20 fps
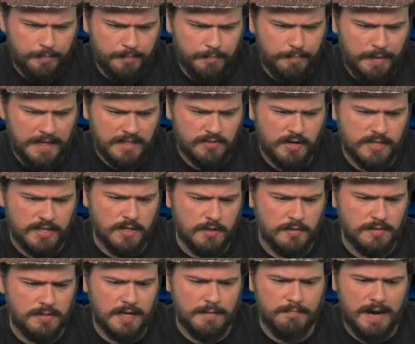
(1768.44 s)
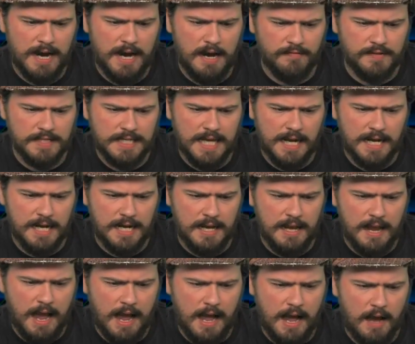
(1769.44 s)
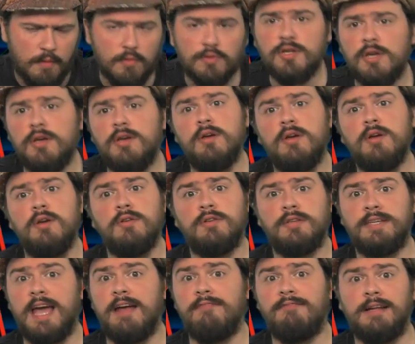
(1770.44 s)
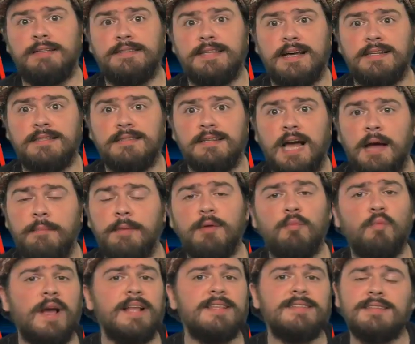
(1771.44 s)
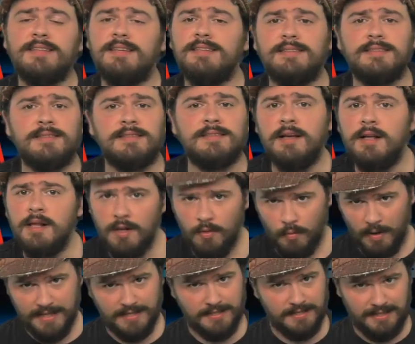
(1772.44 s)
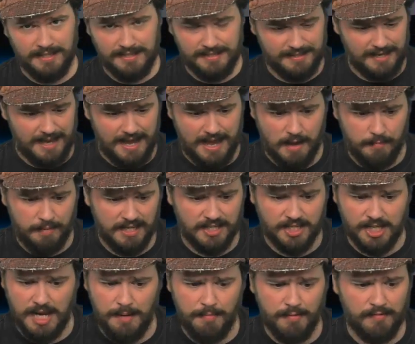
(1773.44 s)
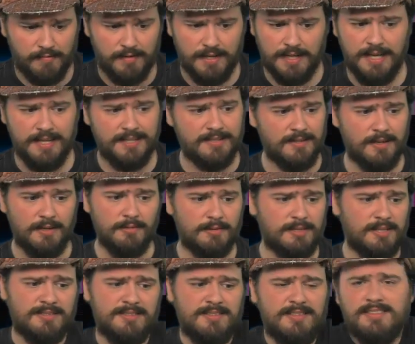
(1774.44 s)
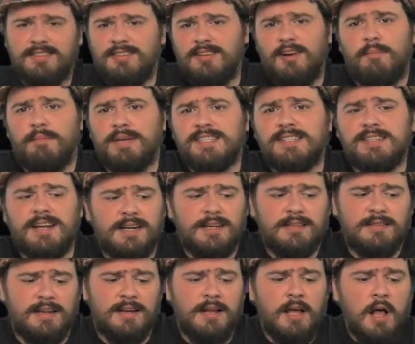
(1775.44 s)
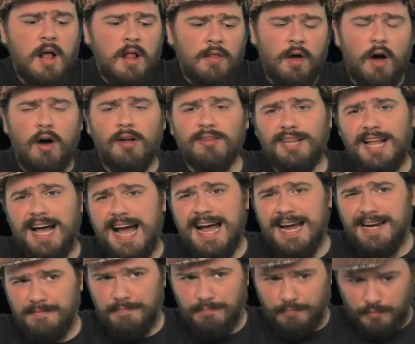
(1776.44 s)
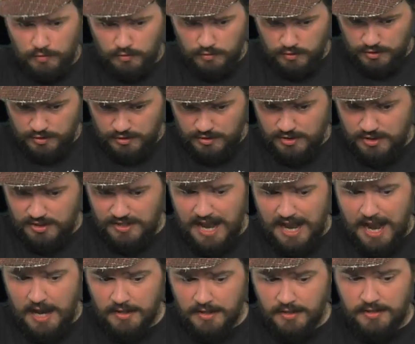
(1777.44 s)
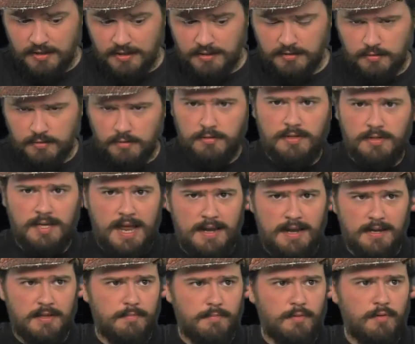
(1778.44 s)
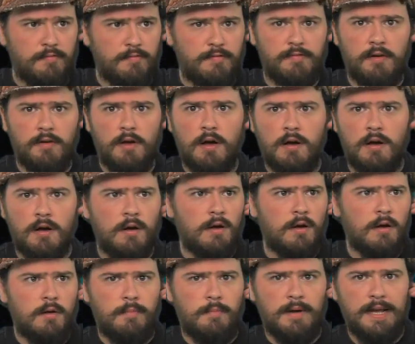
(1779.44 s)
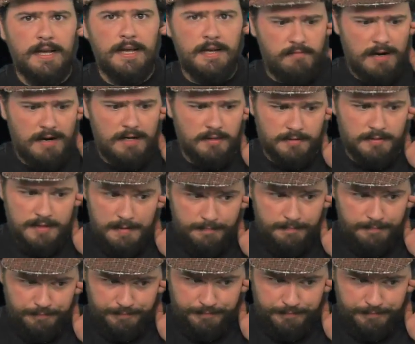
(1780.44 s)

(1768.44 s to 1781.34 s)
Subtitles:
Pix Retro said might have to get it now. Dude, get Red Dead. I mean, wait till it's a bit cheaper if you need to, because you're not missing anything. The online doesn't start until the end of the month. My ear rattled then.